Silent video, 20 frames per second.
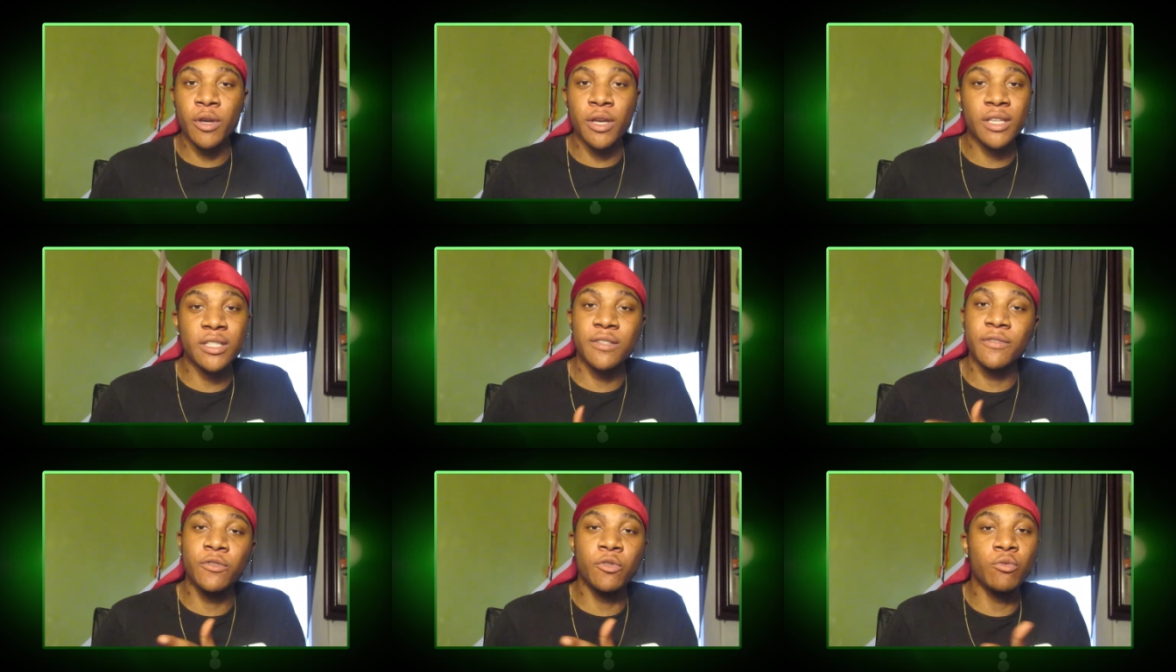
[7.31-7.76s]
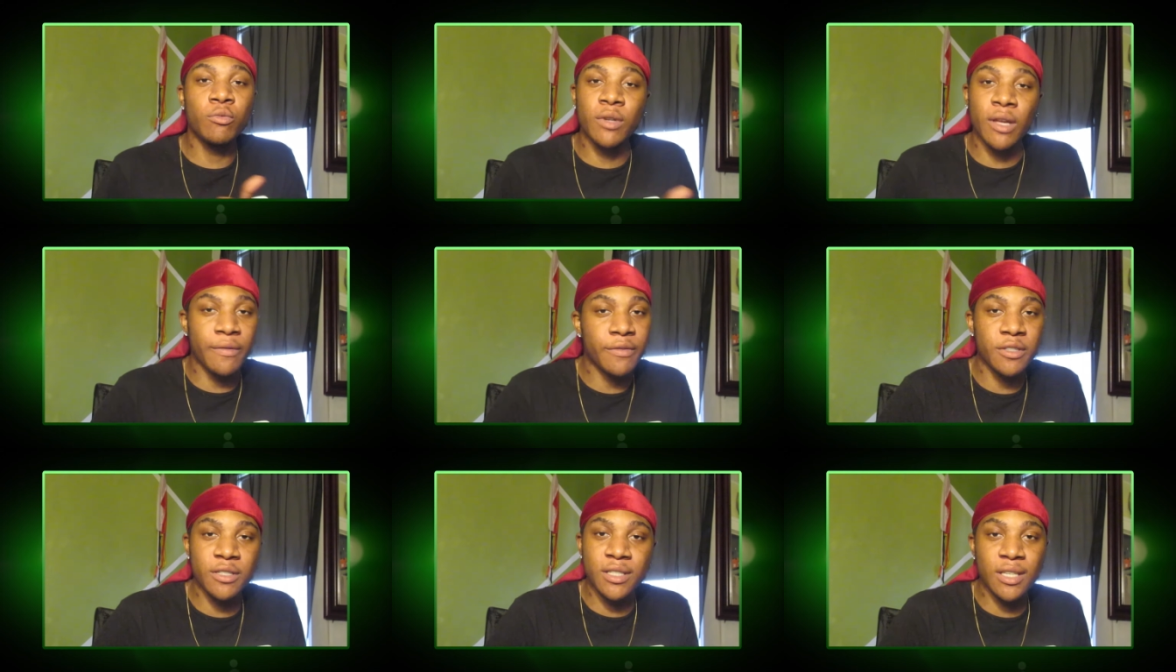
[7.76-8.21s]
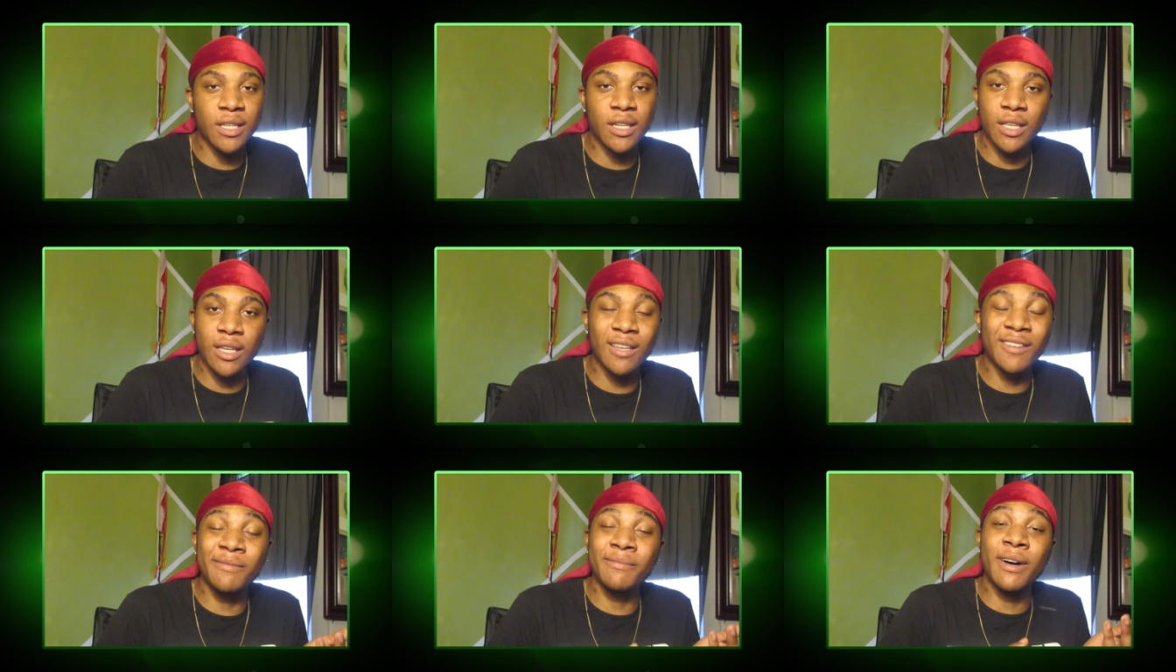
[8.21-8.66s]
is if you've never seen
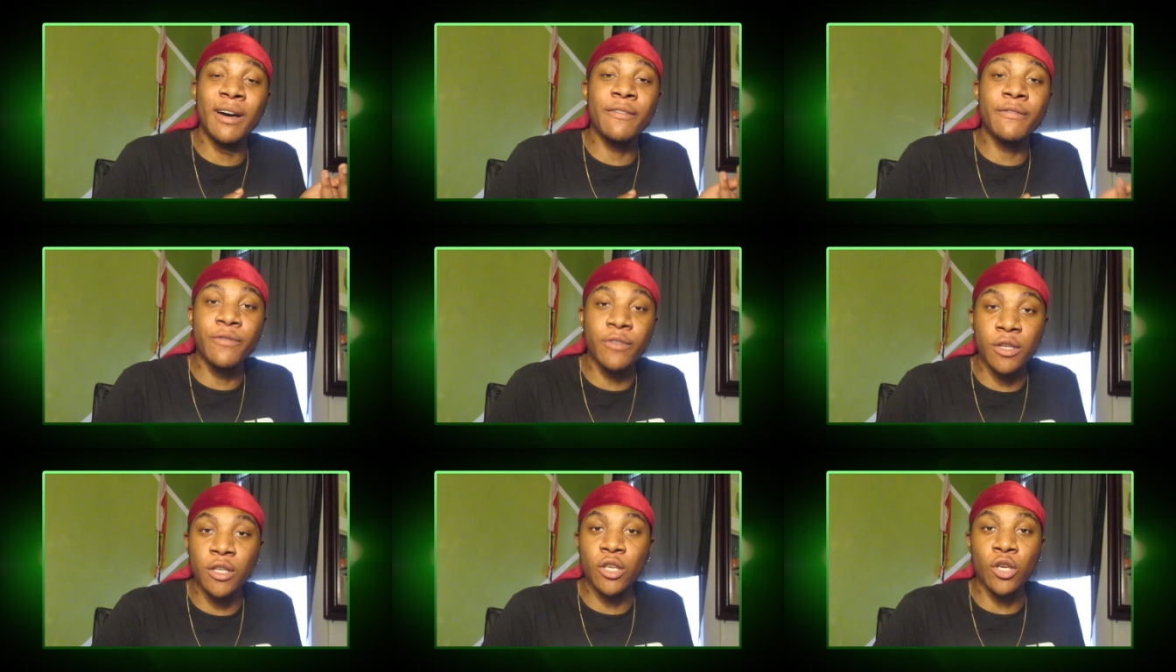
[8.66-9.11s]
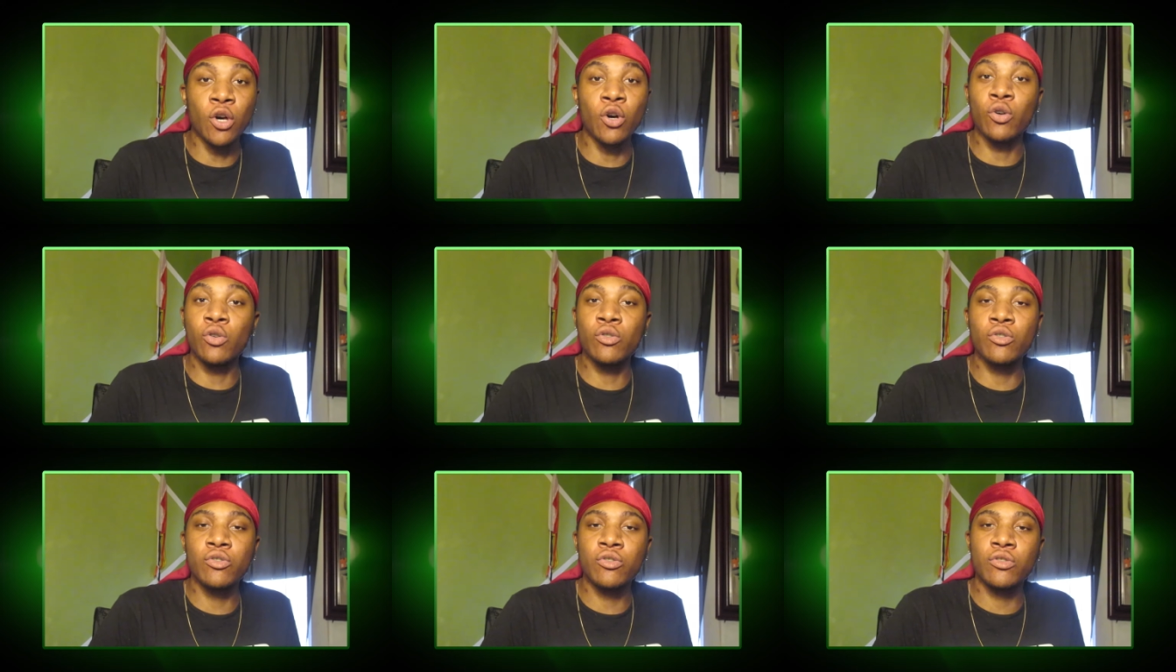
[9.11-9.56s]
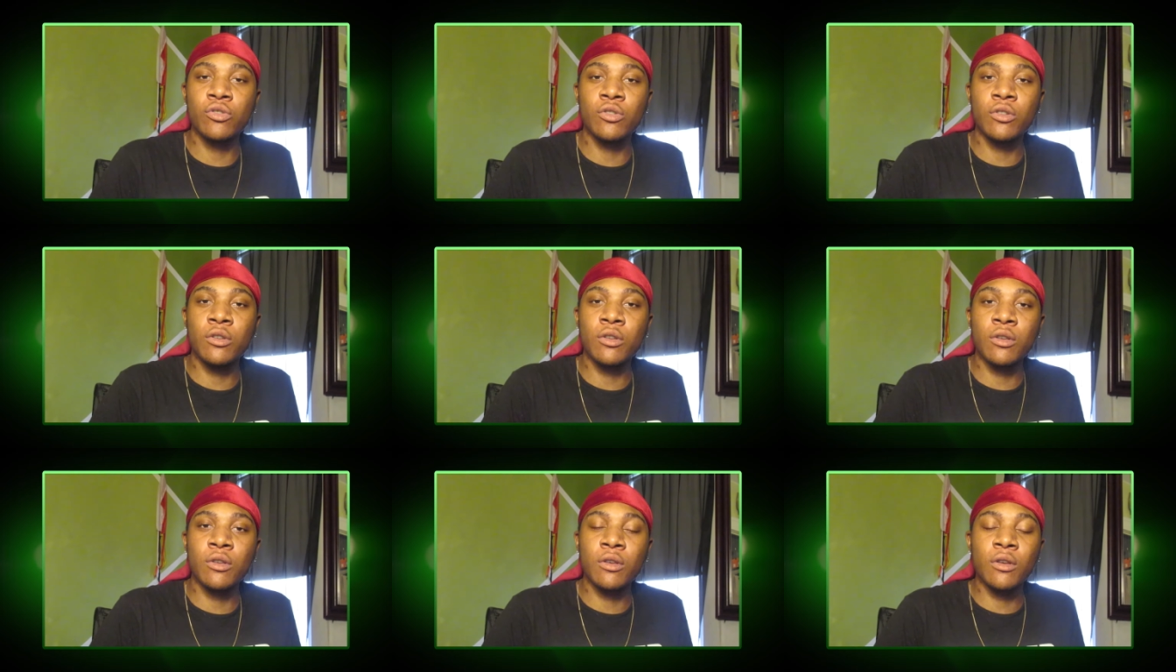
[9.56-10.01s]
any of my videos,
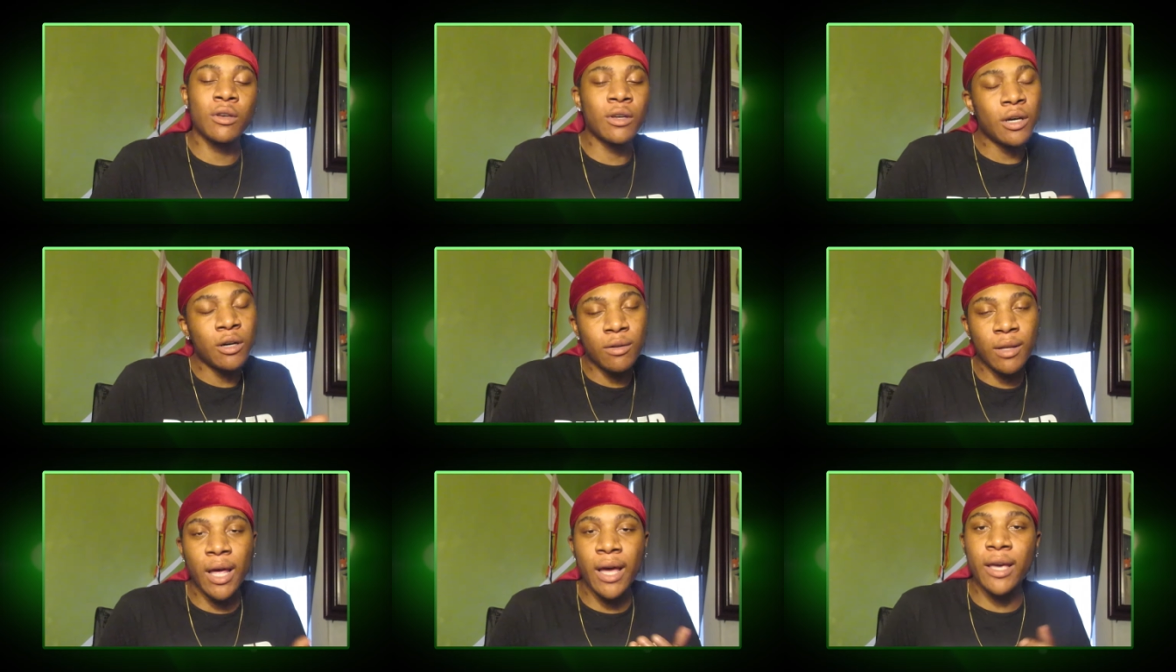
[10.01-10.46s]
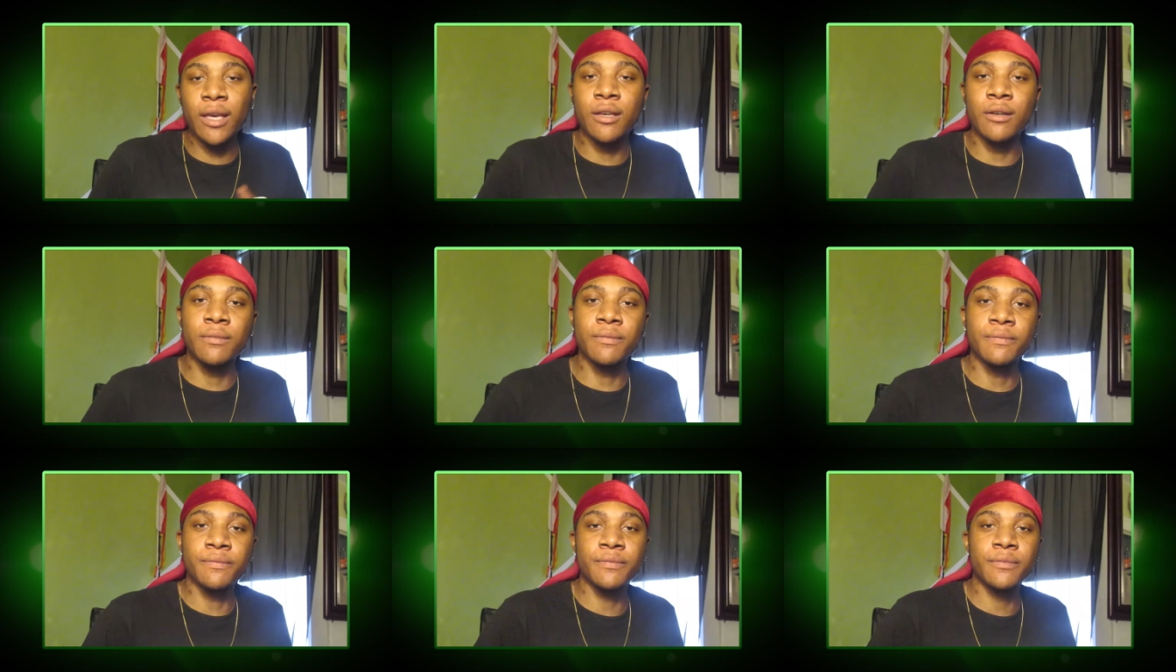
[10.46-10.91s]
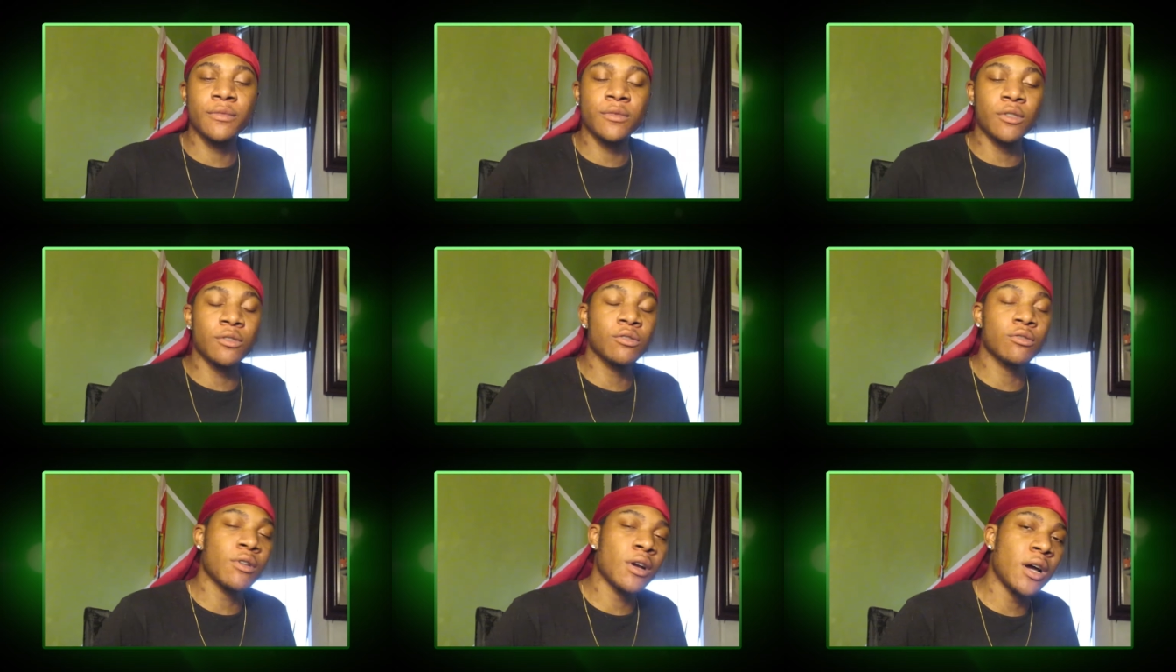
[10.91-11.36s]
go like them,
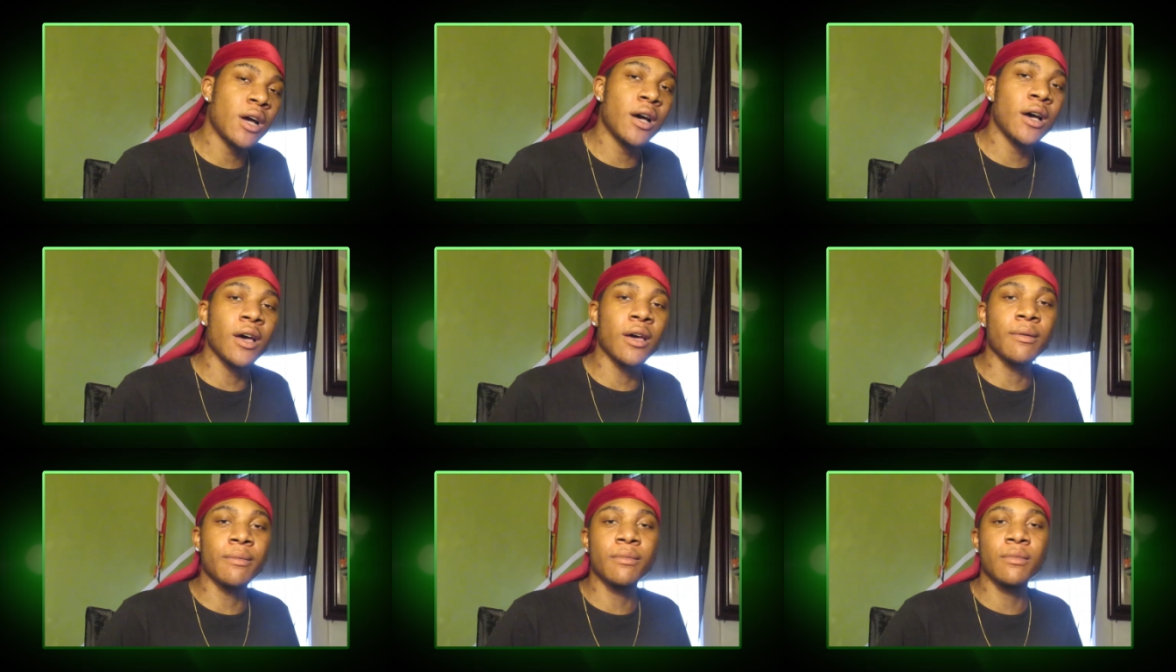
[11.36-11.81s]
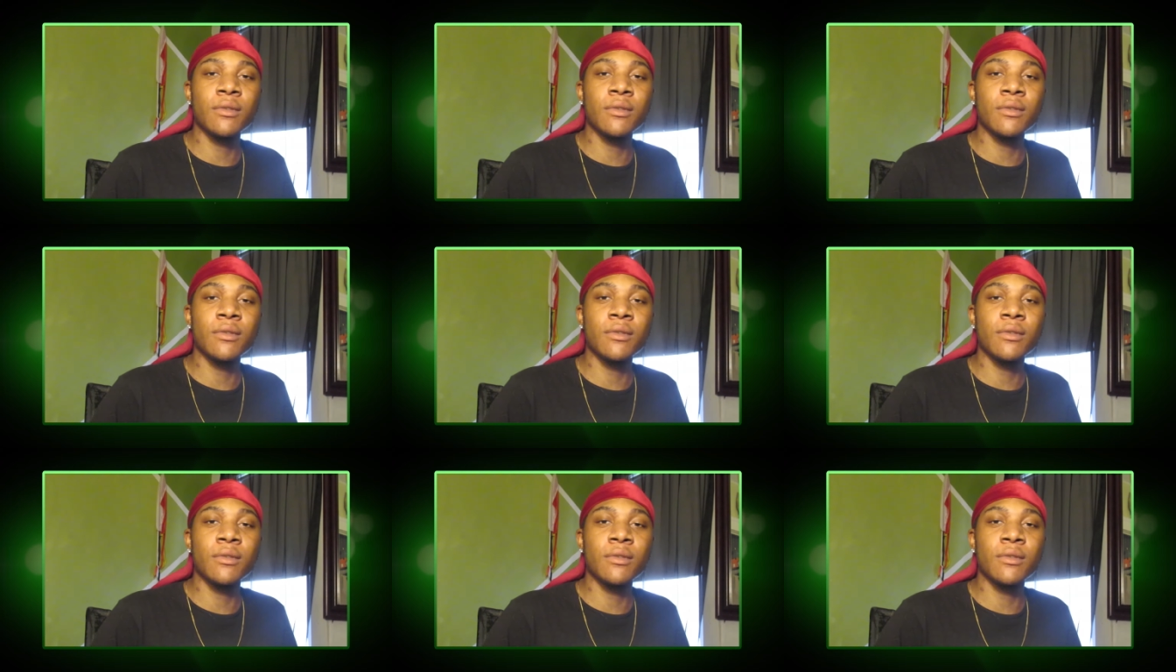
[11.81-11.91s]
subscribe.